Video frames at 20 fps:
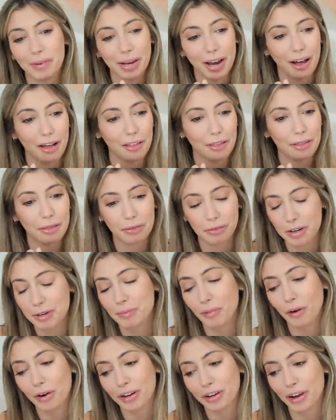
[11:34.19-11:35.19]
We got three
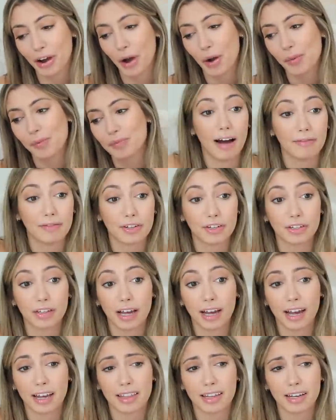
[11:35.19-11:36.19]
more to go. After
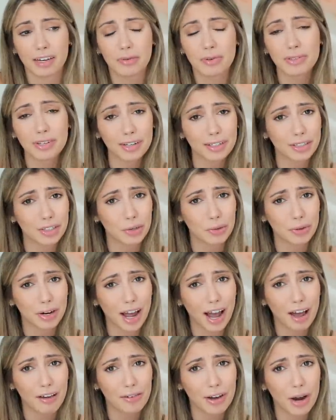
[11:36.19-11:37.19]
like, I think it was like two and
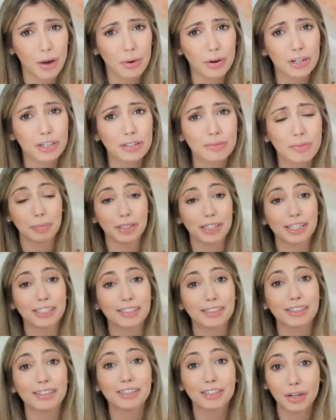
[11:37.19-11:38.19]
a half hours,
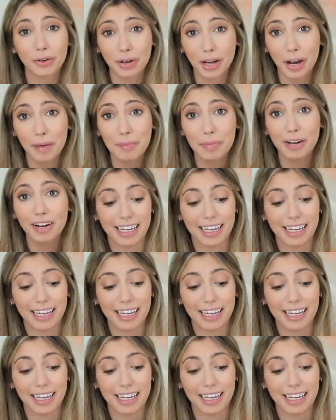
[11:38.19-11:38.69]
police showed up.